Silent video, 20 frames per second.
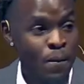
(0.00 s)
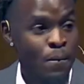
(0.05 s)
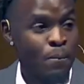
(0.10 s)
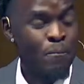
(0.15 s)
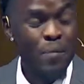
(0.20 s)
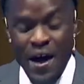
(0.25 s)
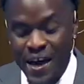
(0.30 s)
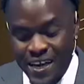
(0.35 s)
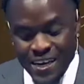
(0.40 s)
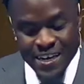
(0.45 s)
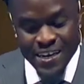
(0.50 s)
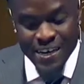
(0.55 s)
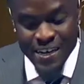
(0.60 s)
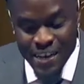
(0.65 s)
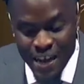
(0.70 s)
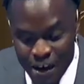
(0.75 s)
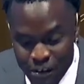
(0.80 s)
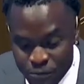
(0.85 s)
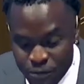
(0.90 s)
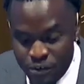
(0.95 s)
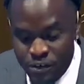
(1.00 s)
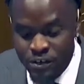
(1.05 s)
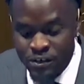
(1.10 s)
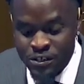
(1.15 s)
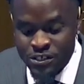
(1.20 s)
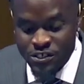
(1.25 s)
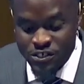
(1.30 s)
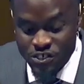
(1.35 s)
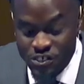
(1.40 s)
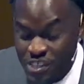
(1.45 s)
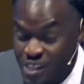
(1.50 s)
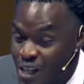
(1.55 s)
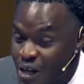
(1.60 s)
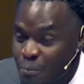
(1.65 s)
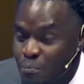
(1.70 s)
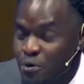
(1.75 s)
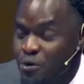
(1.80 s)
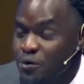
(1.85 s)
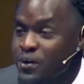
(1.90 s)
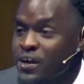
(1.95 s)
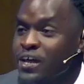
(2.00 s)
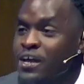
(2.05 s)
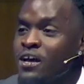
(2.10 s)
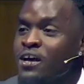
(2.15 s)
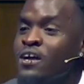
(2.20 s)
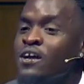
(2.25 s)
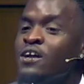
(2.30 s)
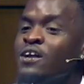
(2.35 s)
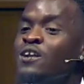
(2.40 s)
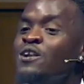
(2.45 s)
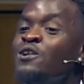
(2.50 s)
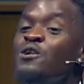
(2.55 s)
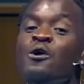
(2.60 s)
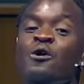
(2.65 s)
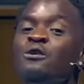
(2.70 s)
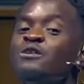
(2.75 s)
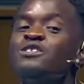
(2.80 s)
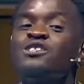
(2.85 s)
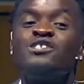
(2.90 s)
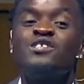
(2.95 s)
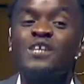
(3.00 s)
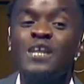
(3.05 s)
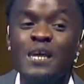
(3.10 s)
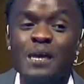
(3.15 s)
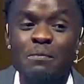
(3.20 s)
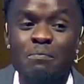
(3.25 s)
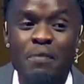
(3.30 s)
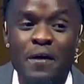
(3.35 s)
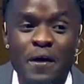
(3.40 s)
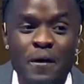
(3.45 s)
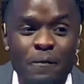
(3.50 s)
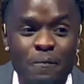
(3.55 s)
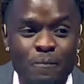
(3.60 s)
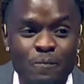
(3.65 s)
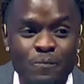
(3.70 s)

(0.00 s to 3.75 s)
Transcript: by never slumbering nor sleeping.